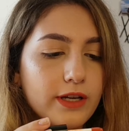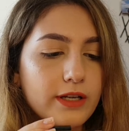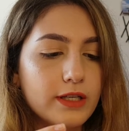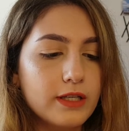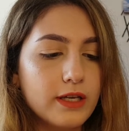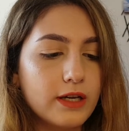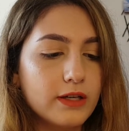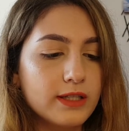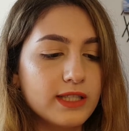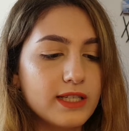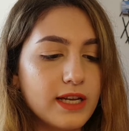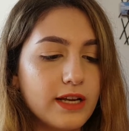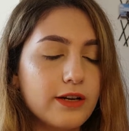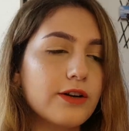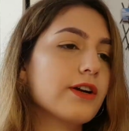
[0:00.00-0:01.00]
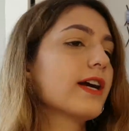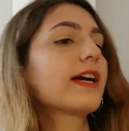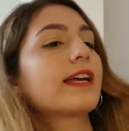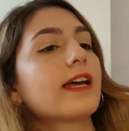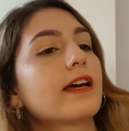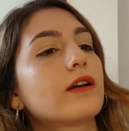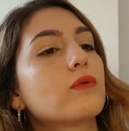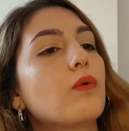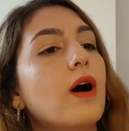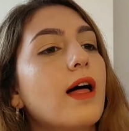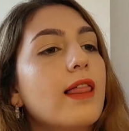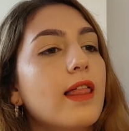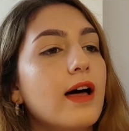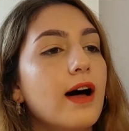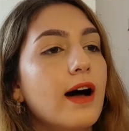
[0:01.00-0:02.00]
in the container again
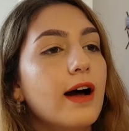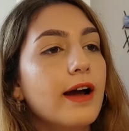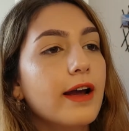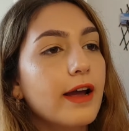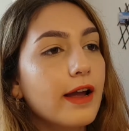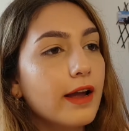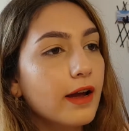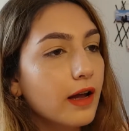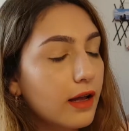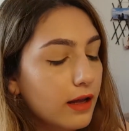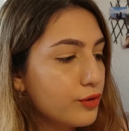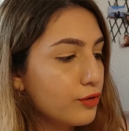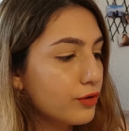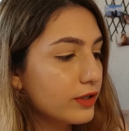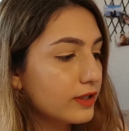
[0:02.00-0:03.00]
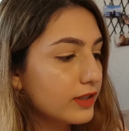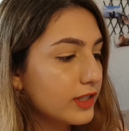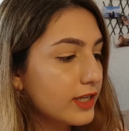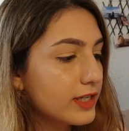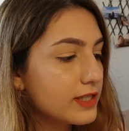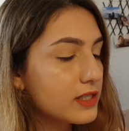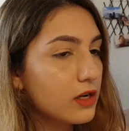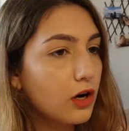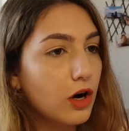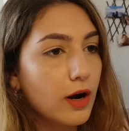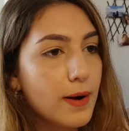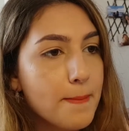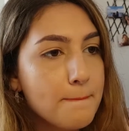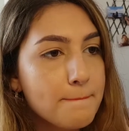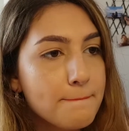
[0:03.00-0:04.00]
while I put this
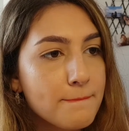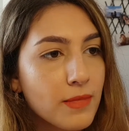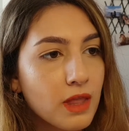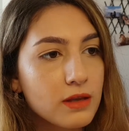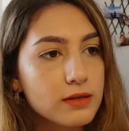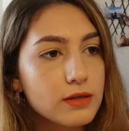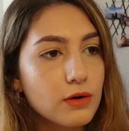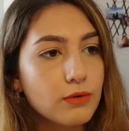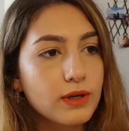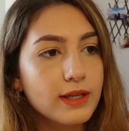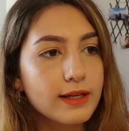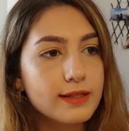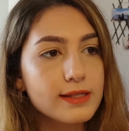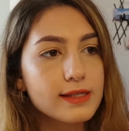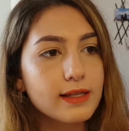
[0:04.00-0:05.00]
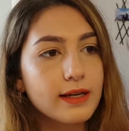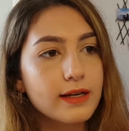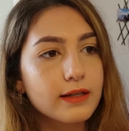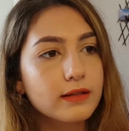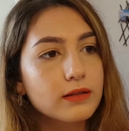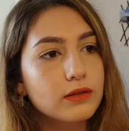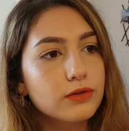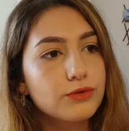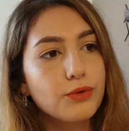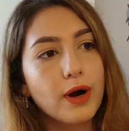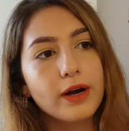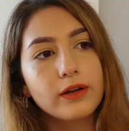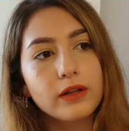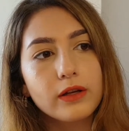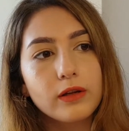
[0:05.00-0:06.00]
on. So let's let it
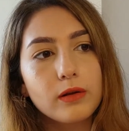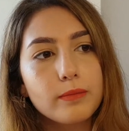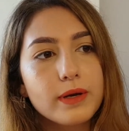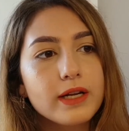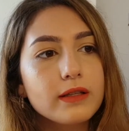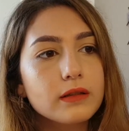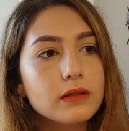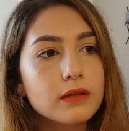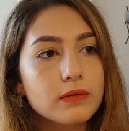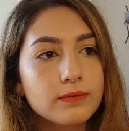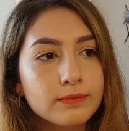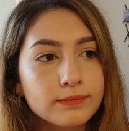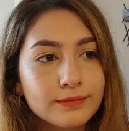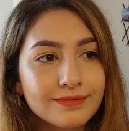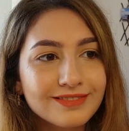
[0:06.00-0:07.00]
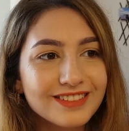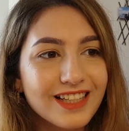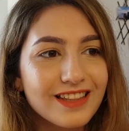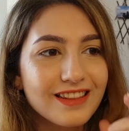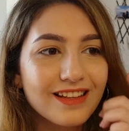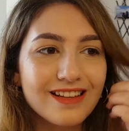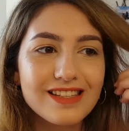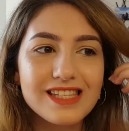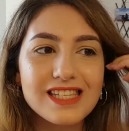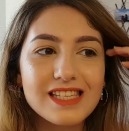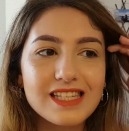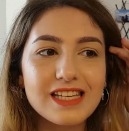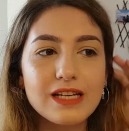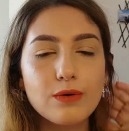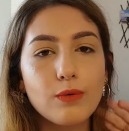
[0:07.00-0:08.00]
dry a little bit and then
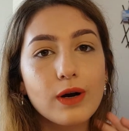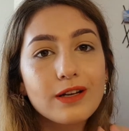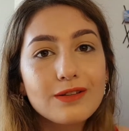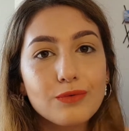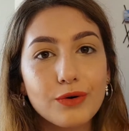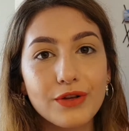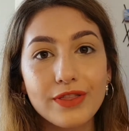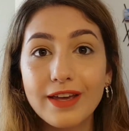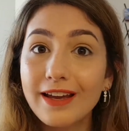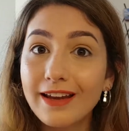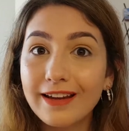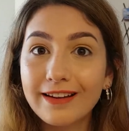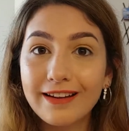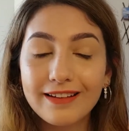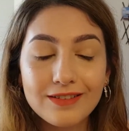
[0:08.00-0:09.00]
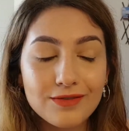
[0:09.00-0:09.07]
see what we're thinking.